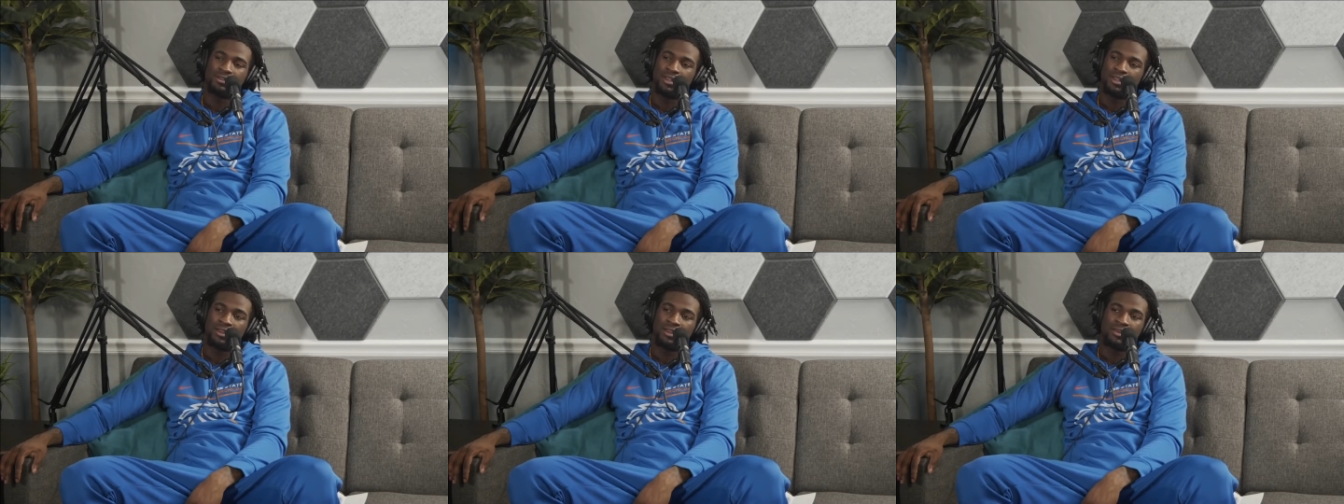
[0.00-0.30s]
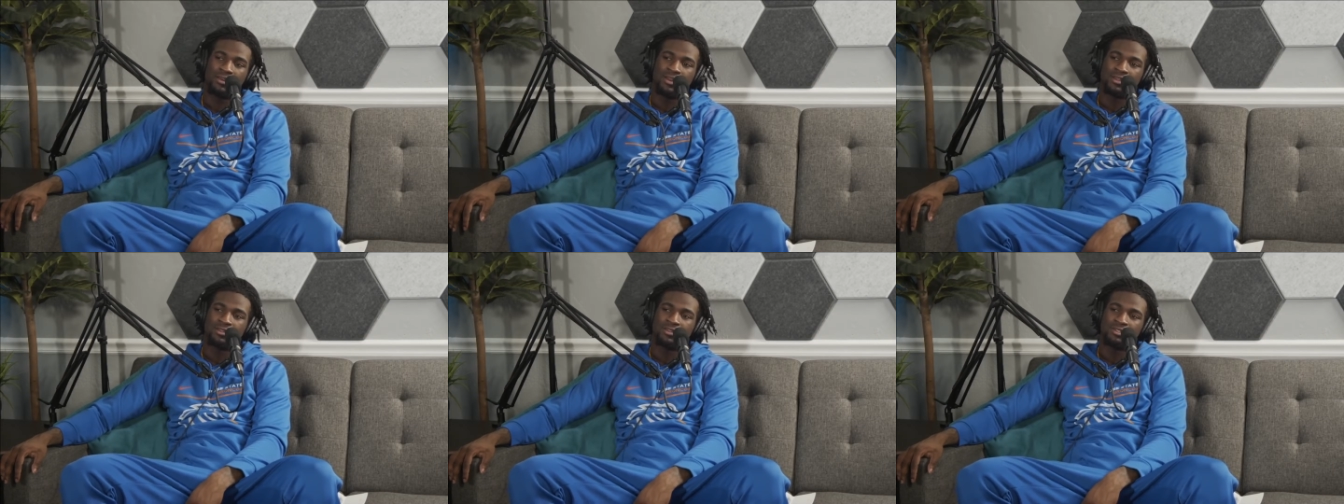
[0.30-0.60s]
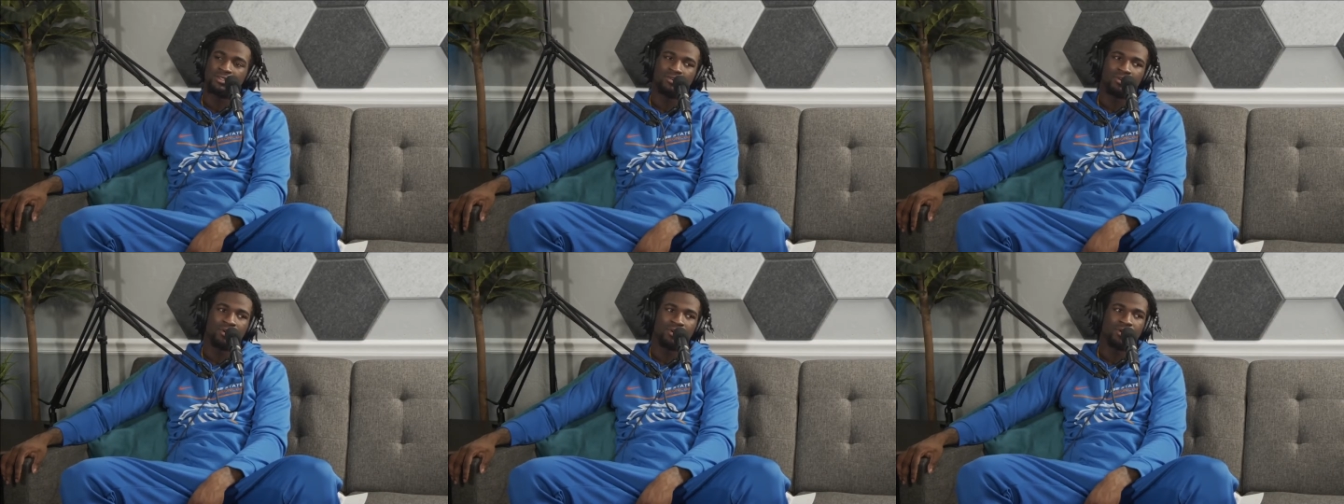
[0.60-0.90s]
Like
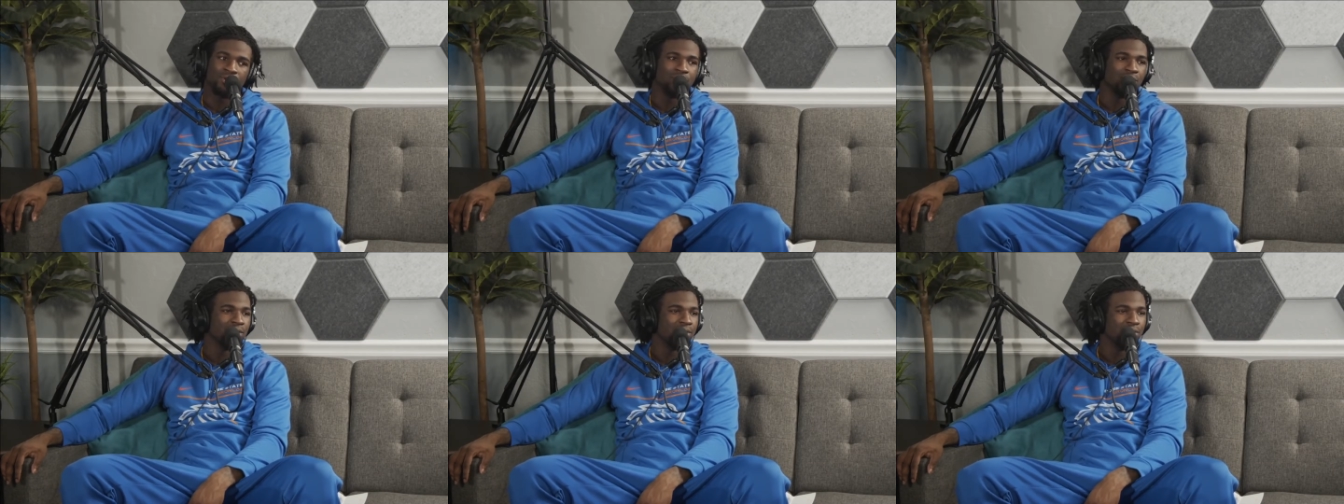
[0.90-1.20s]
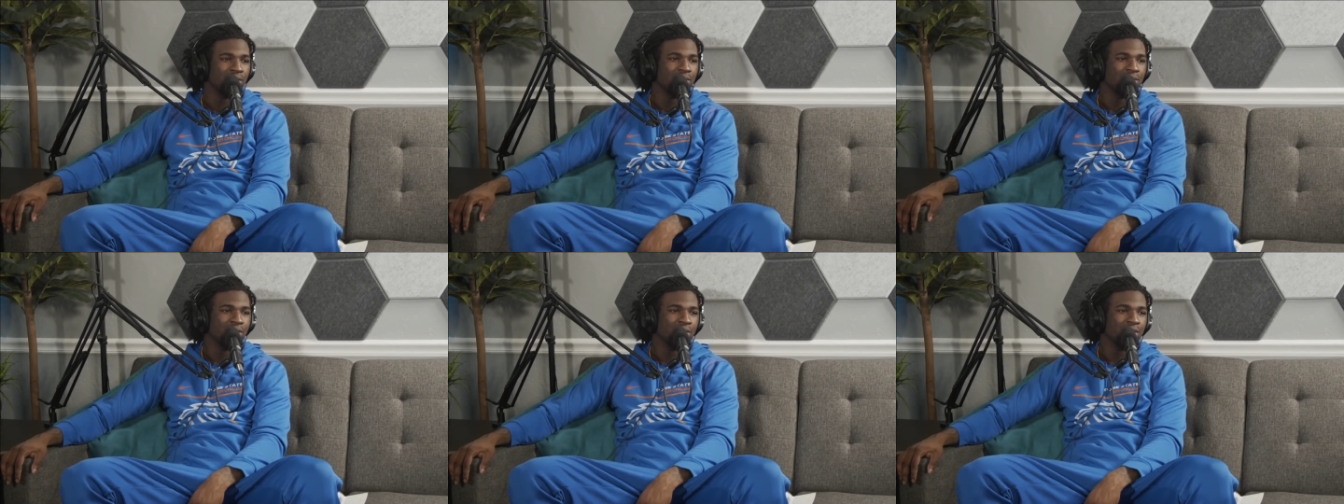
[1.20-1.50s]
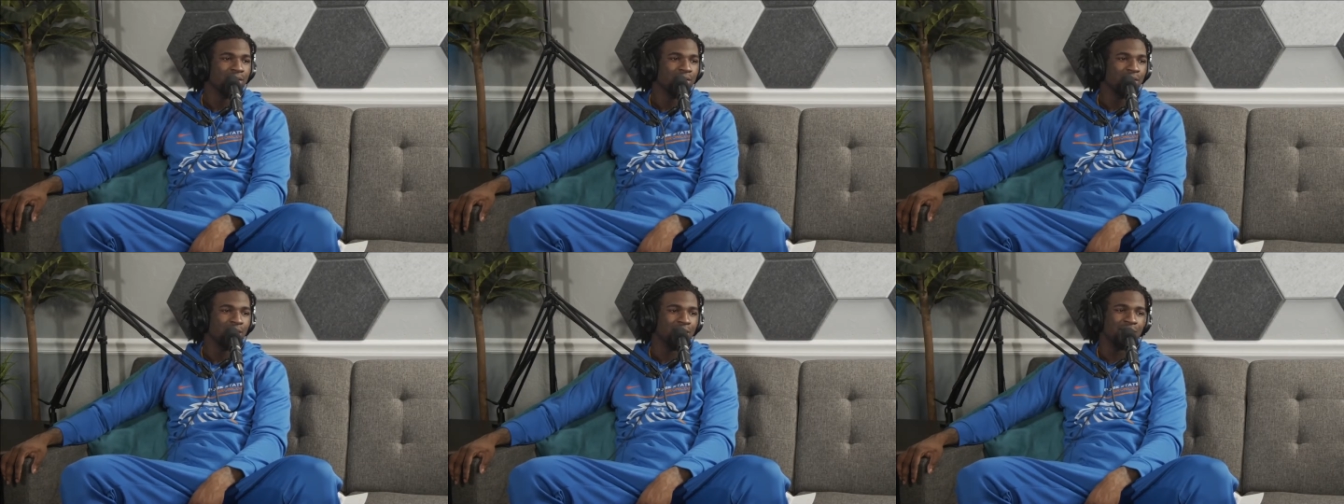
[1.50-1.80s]
nothing's wrong.
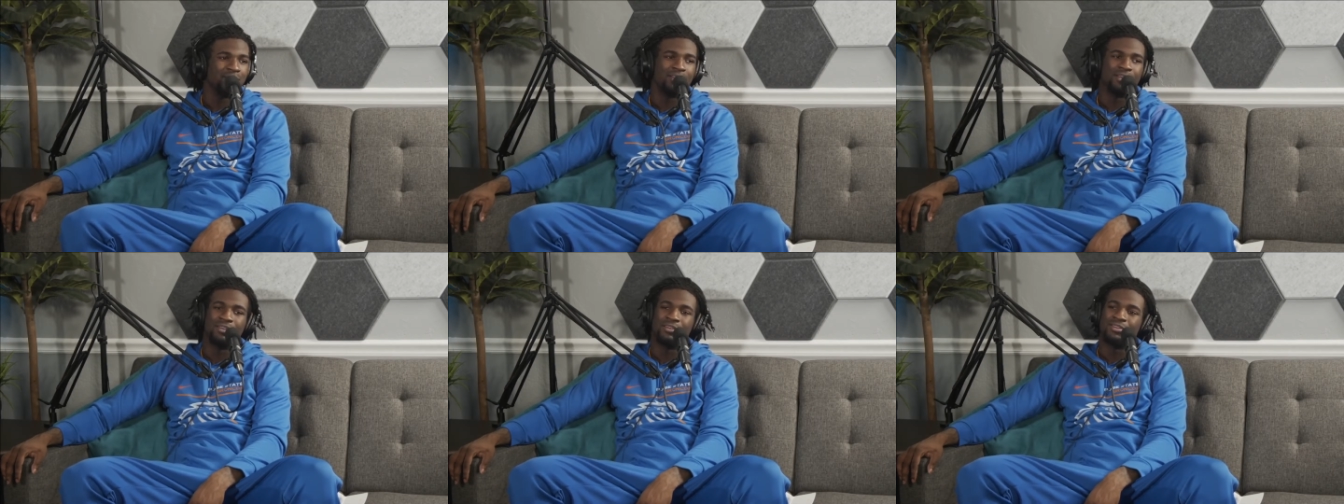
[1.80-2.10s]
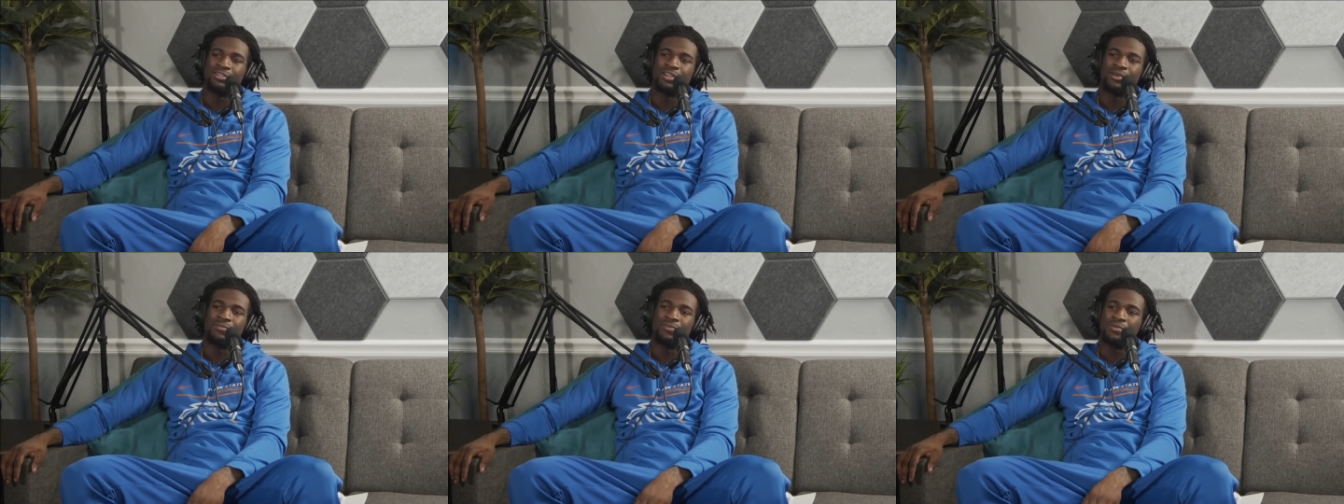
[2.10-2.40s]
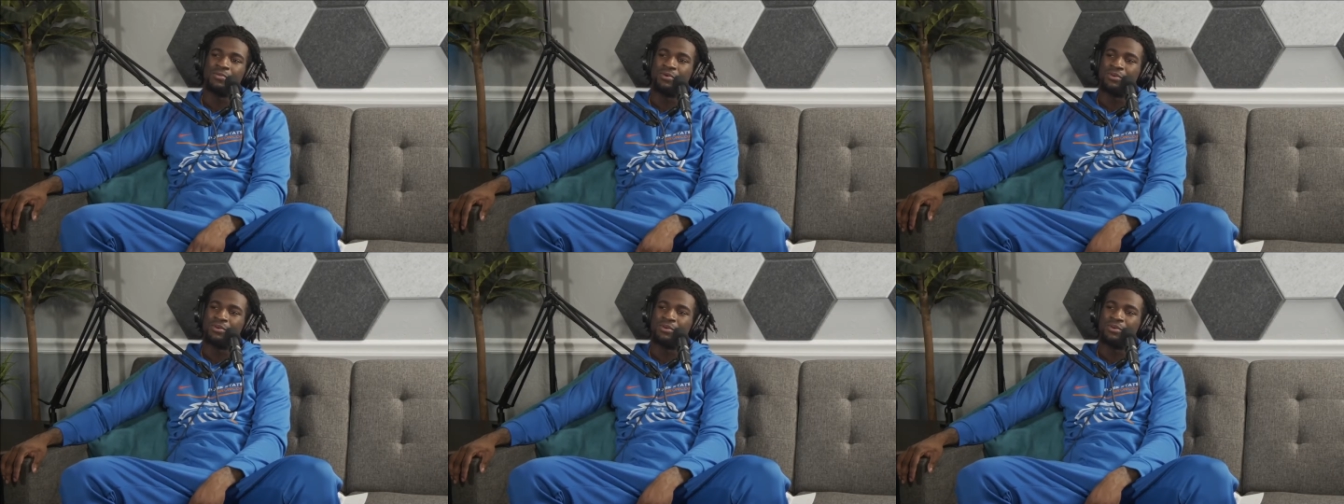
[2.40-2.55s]
And then some people